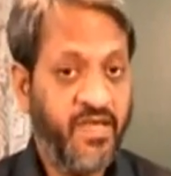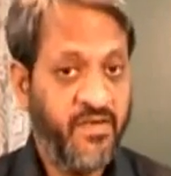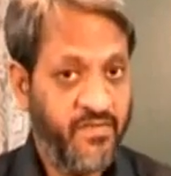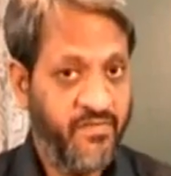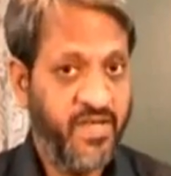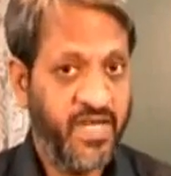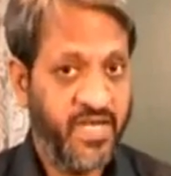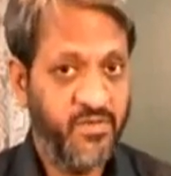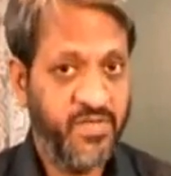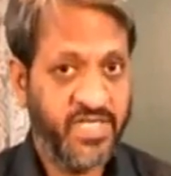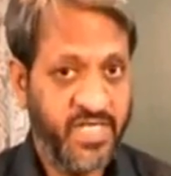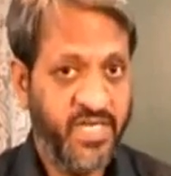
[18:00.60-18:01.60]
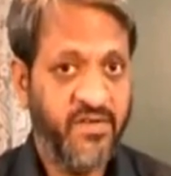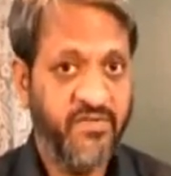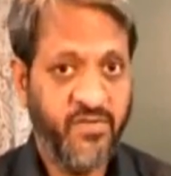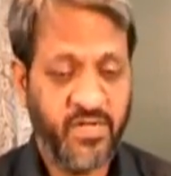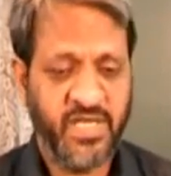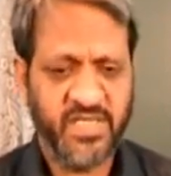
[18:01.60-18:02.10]
if we are to stay in
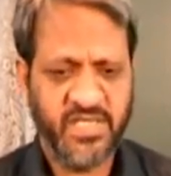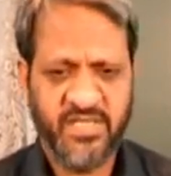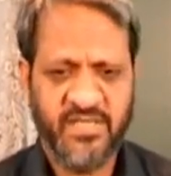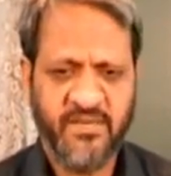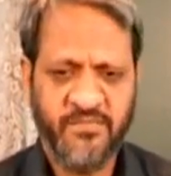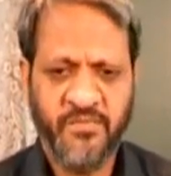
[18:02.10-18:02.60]
focus.